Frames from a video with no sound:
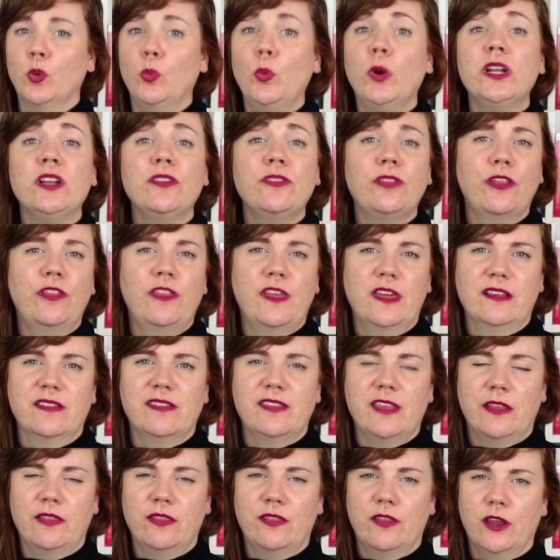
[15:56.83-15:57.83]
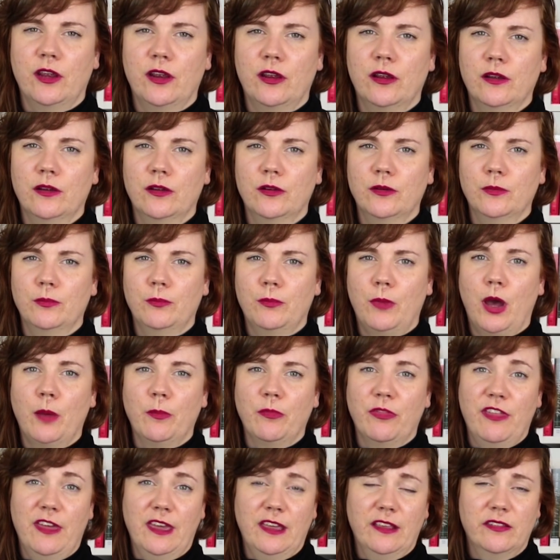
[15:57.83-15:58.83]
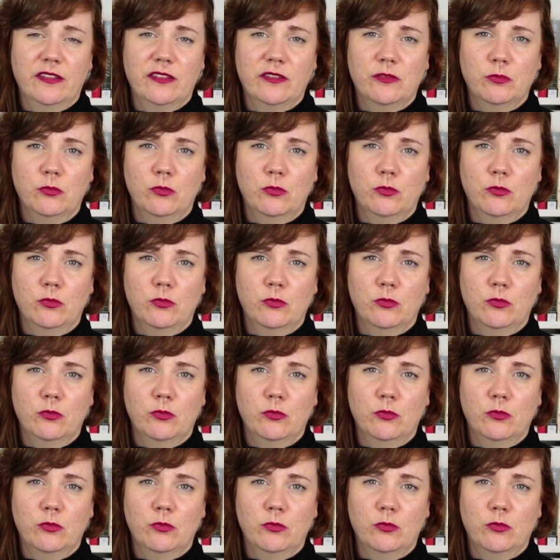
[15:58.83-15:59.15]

One of the things that their mom thinks